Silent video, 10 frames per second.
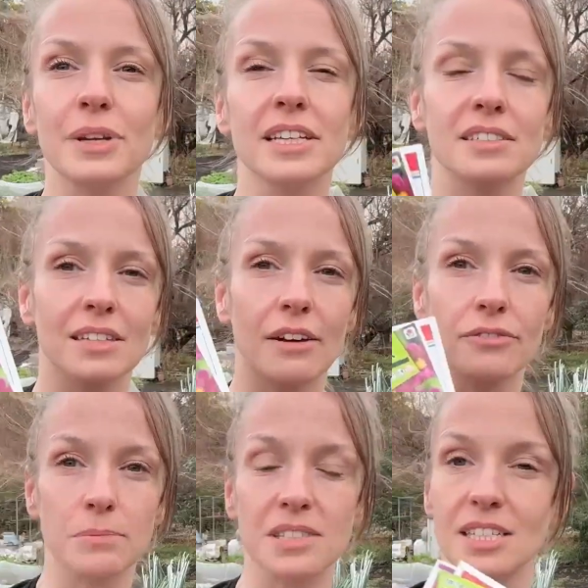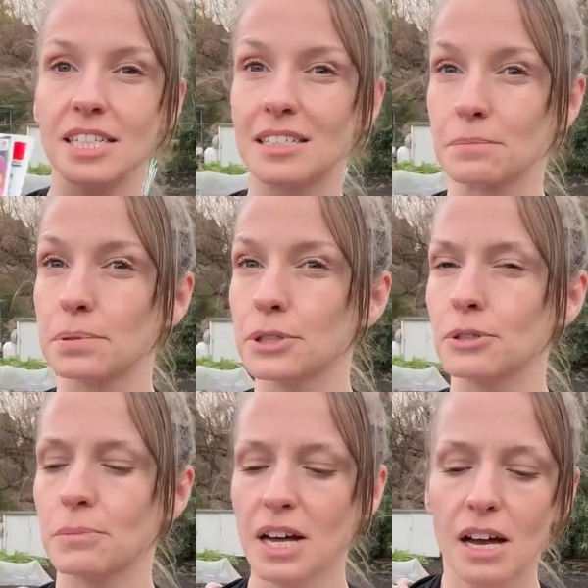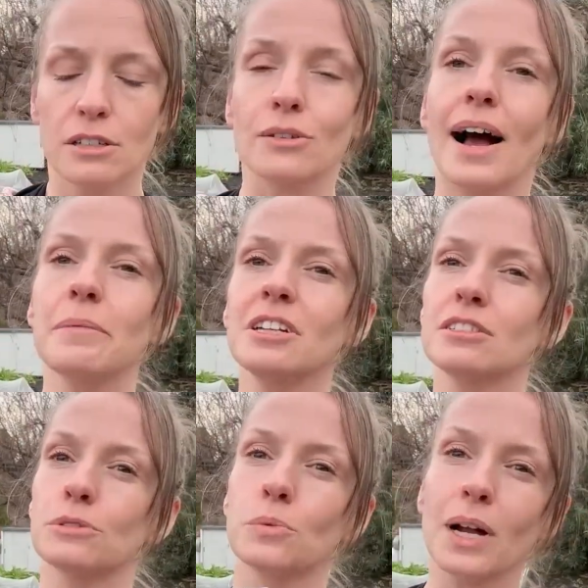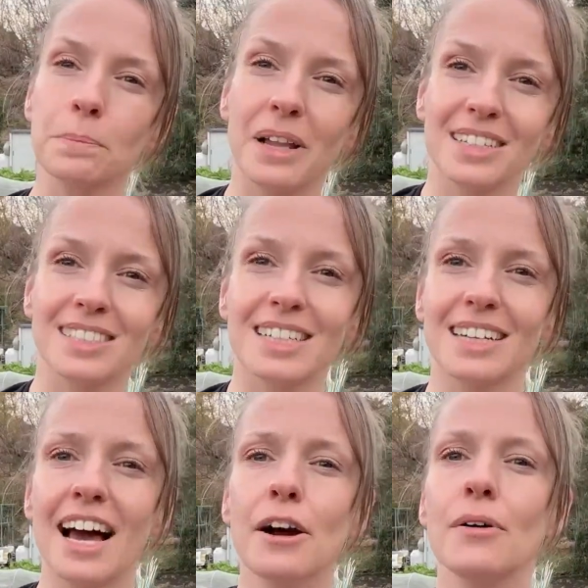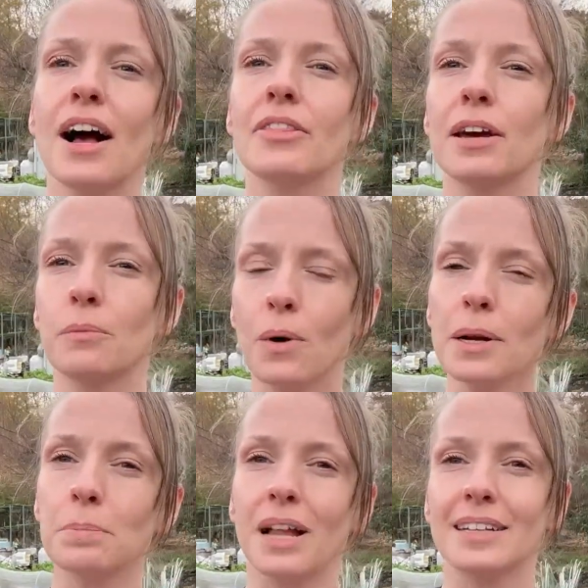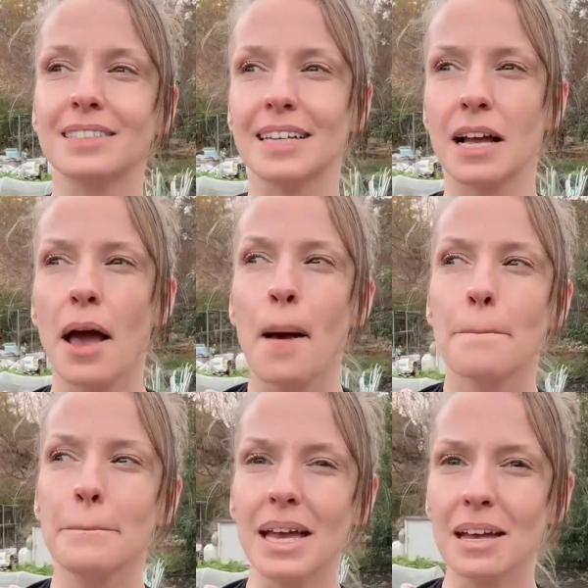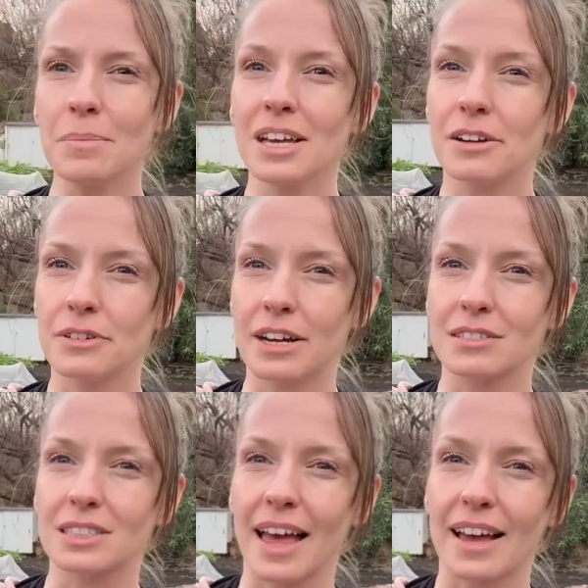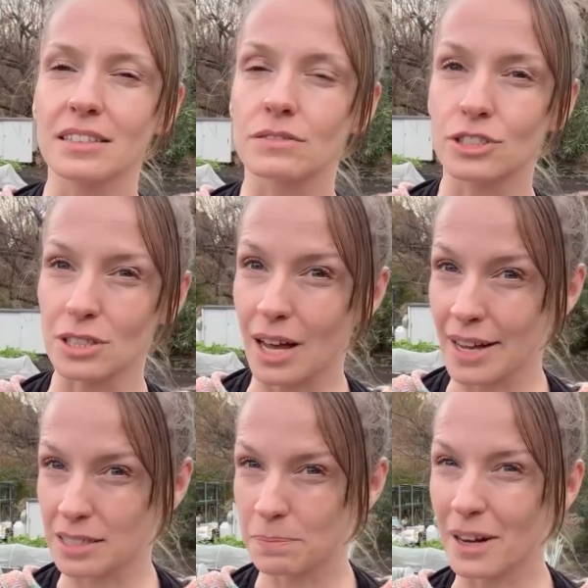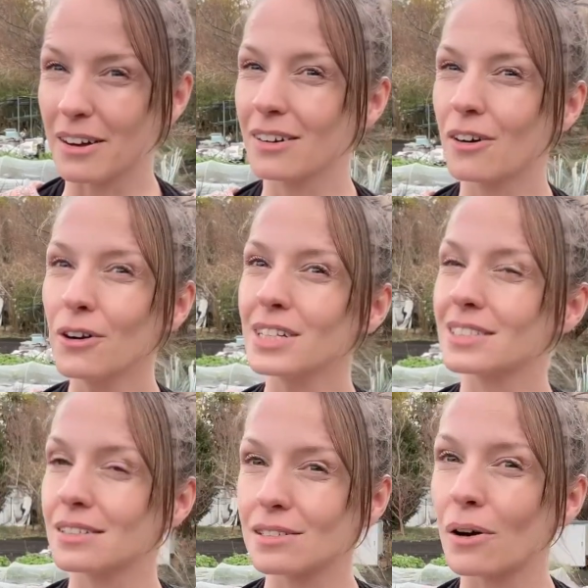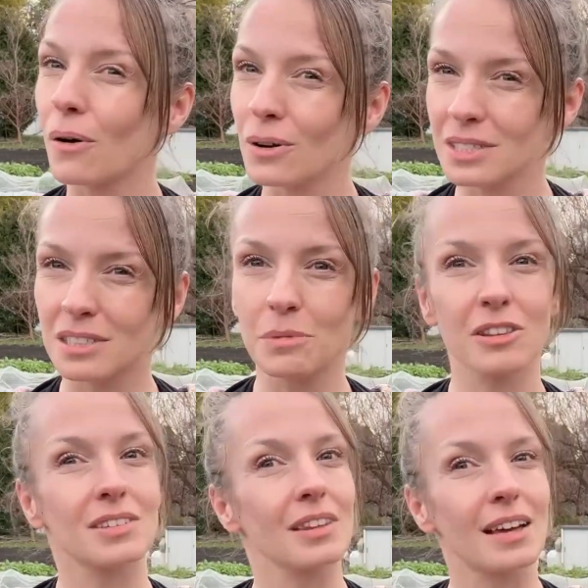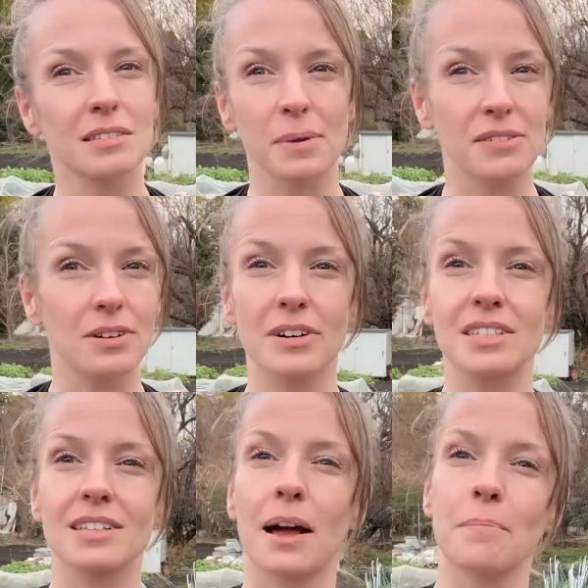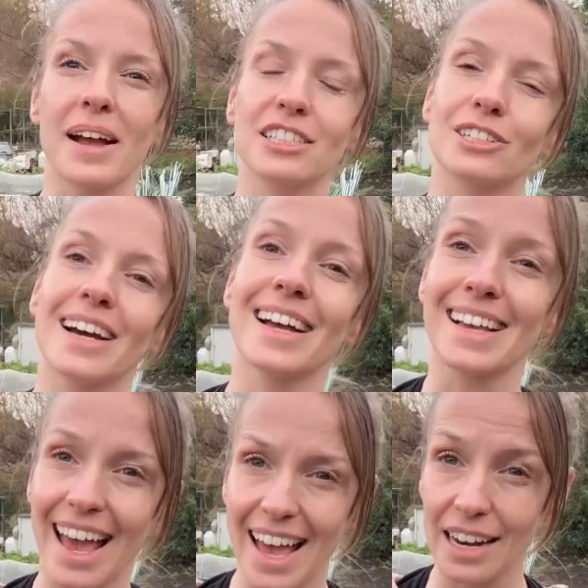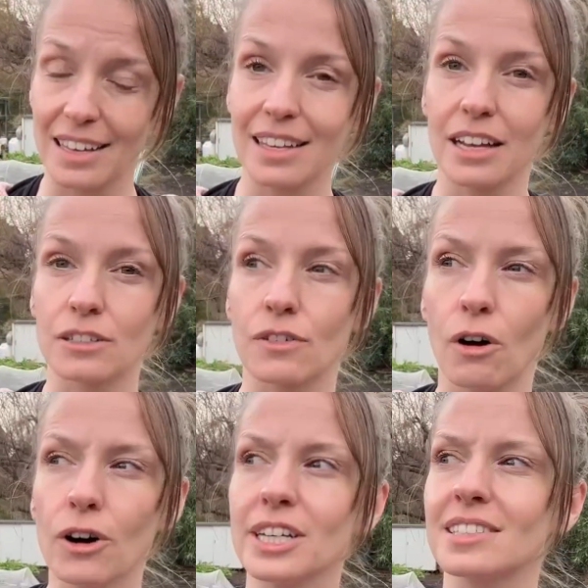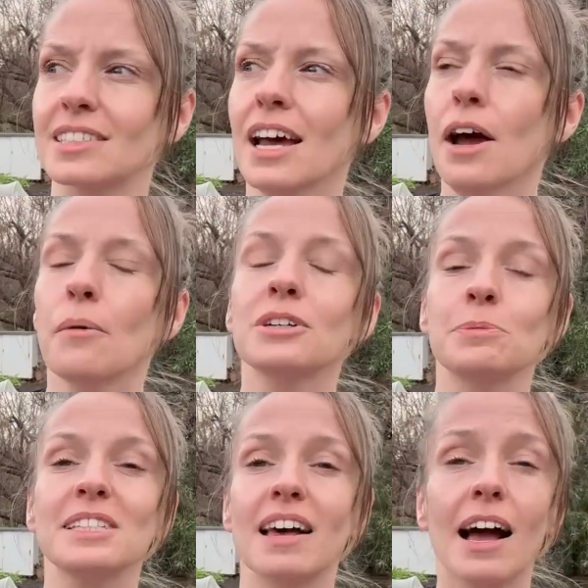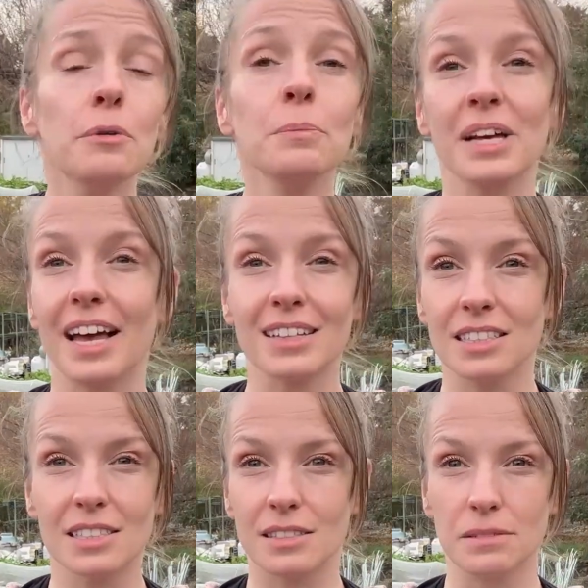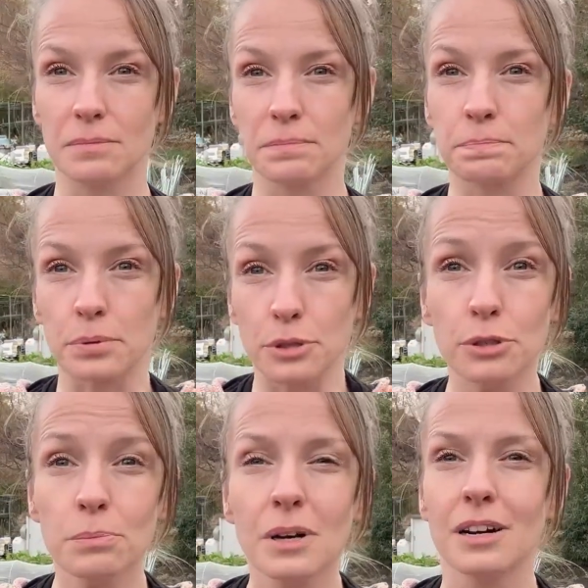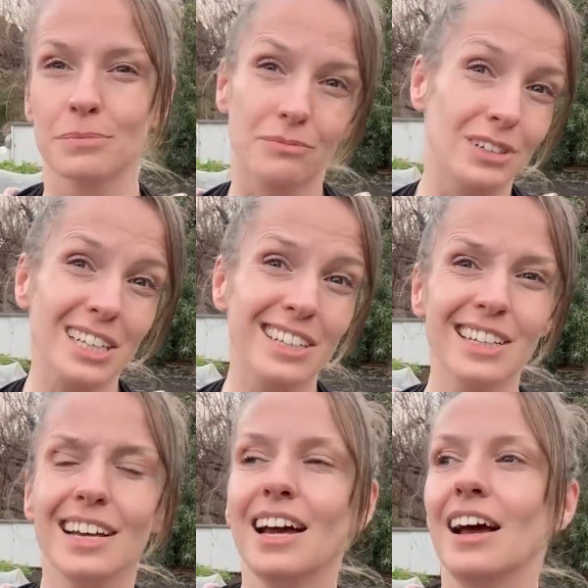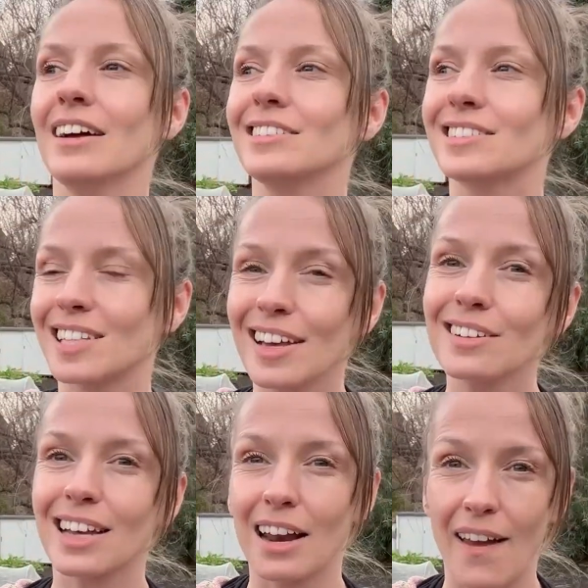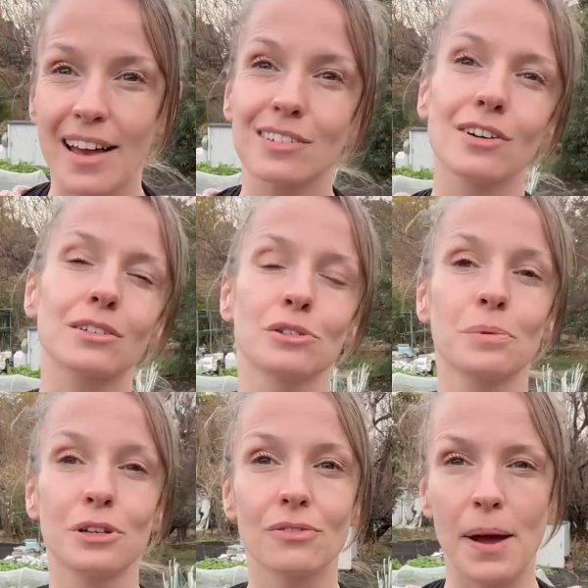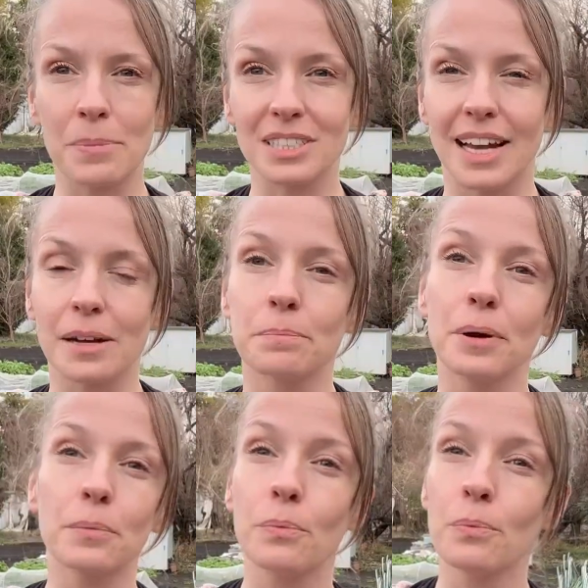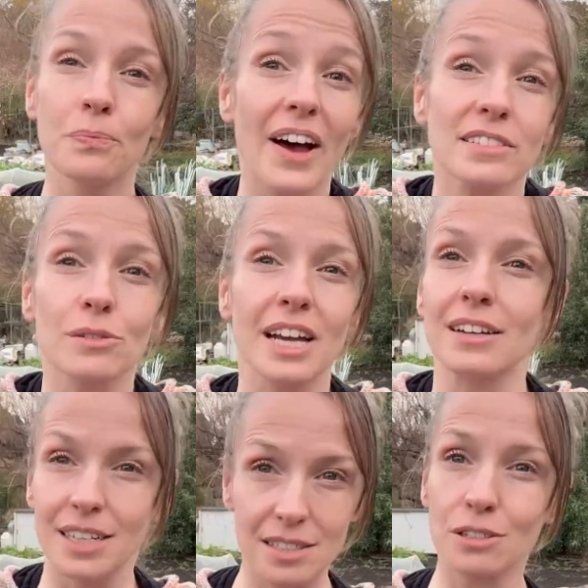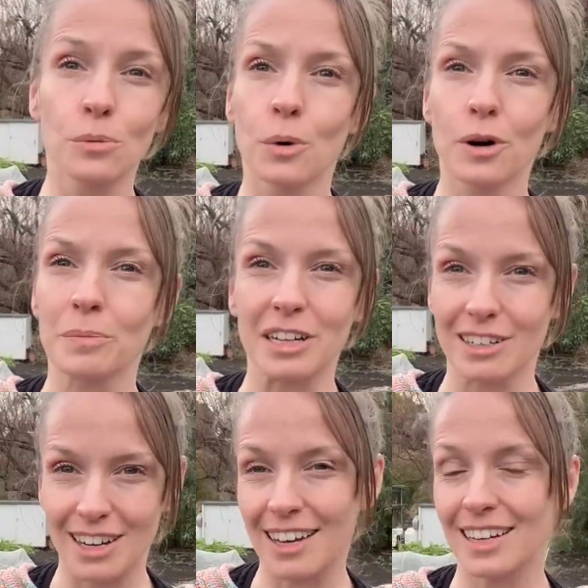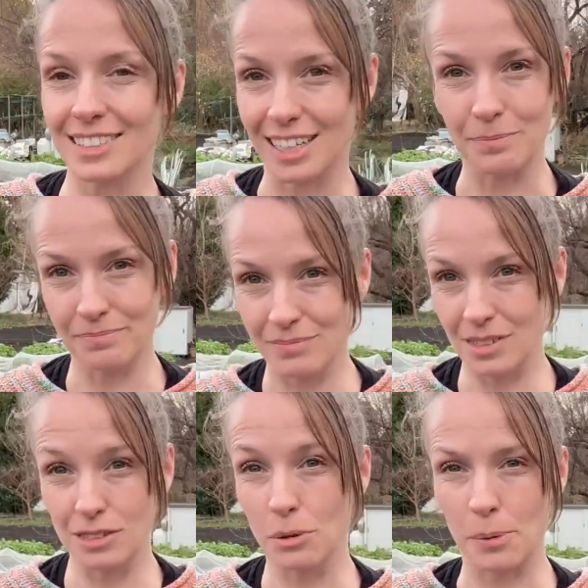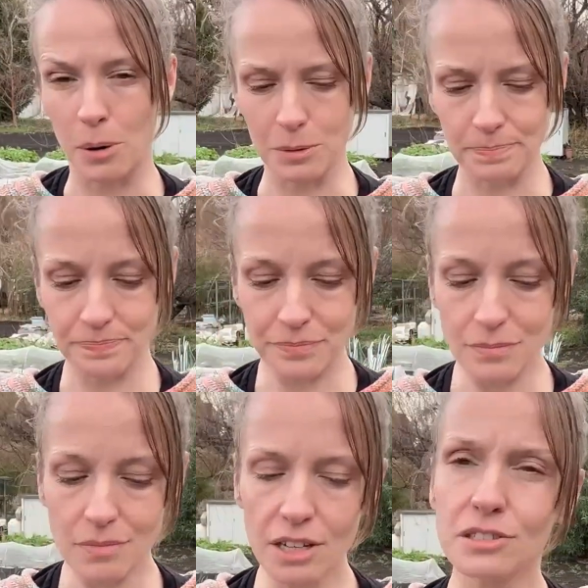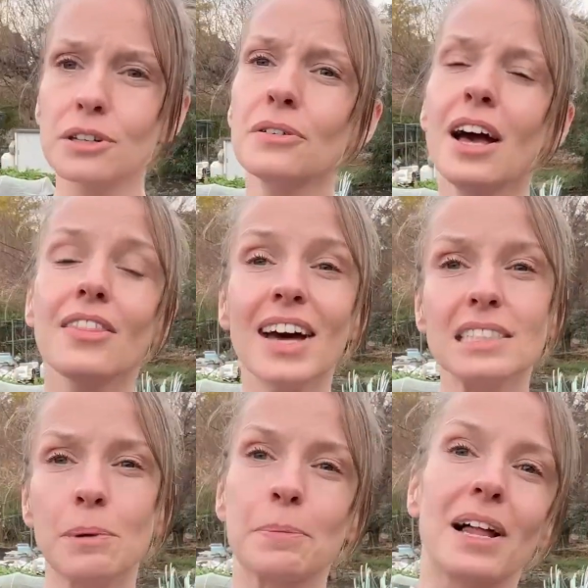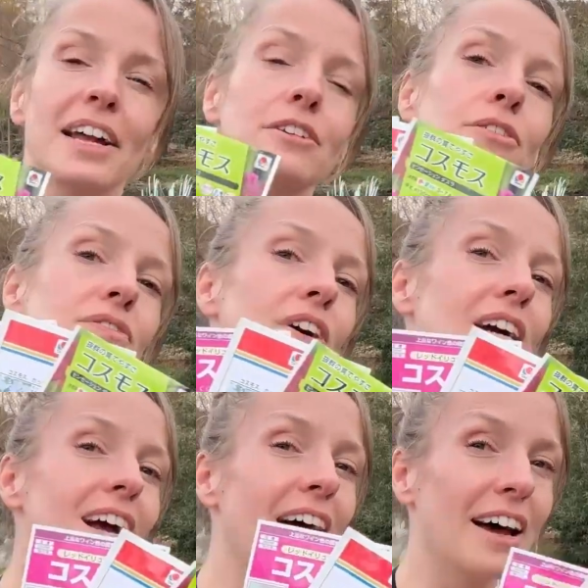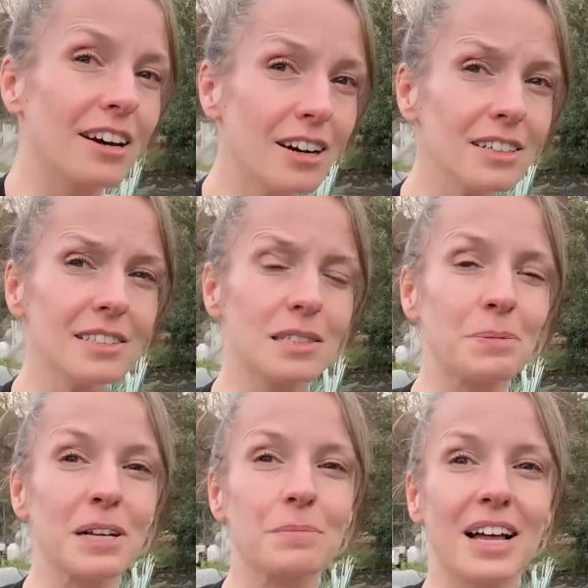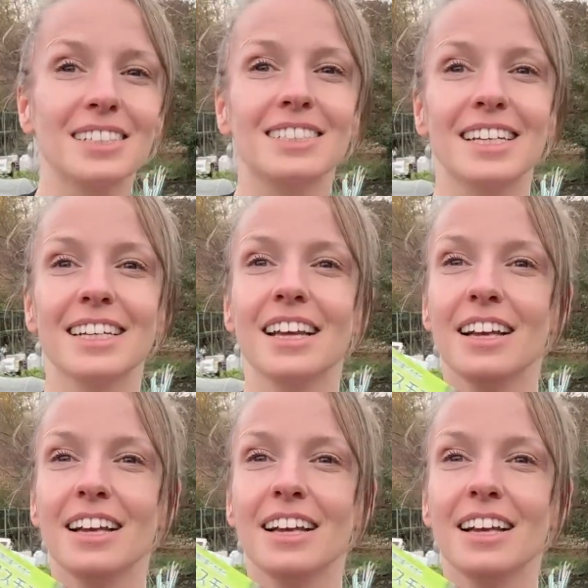weeks to get from seed to bloom. So I'm going to do one planting now and then one planting maybe around the end of July. Now August is our hottest month, so that's a bit of a risk. I might try again at the end of August, which means I won't be getting these to bloom really until kind of end of October, November time, but that's okay. It's still warm here at that time, no problem. So that's my plan. Go for an early spring planting,